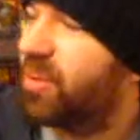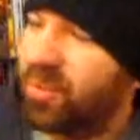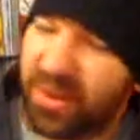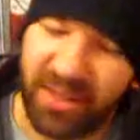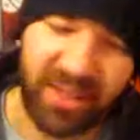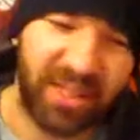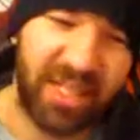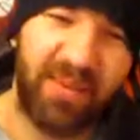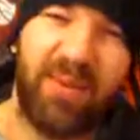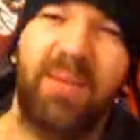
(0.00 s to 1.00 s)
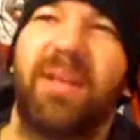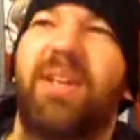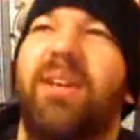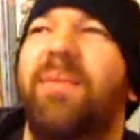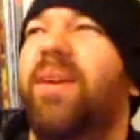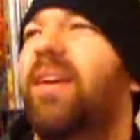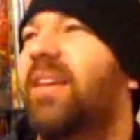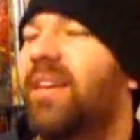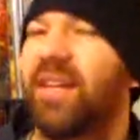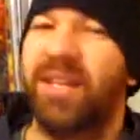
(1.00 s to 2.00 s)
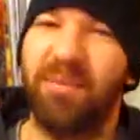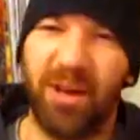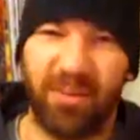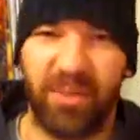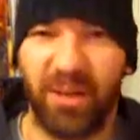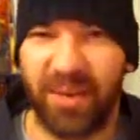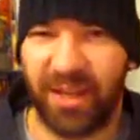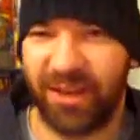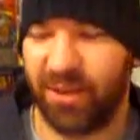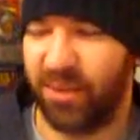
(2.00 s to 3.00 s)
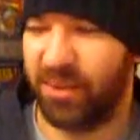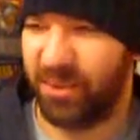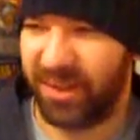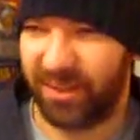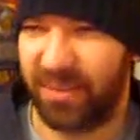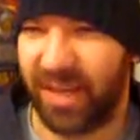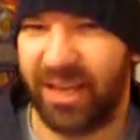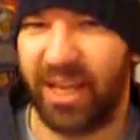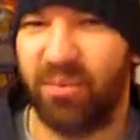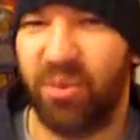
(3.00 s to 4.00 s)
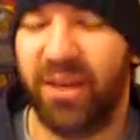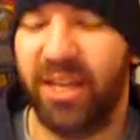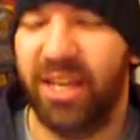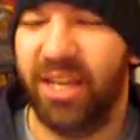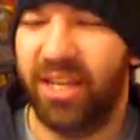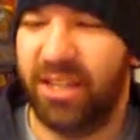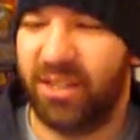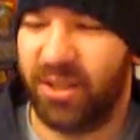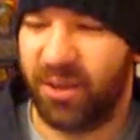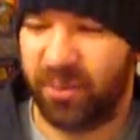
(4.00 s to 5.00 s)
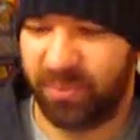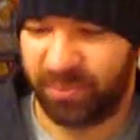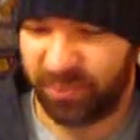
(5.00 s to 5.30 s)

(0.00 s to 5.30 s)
BPRD that's coming out, I'm like, come on, come on, bring back Hellboy, bring back Hellboy. So,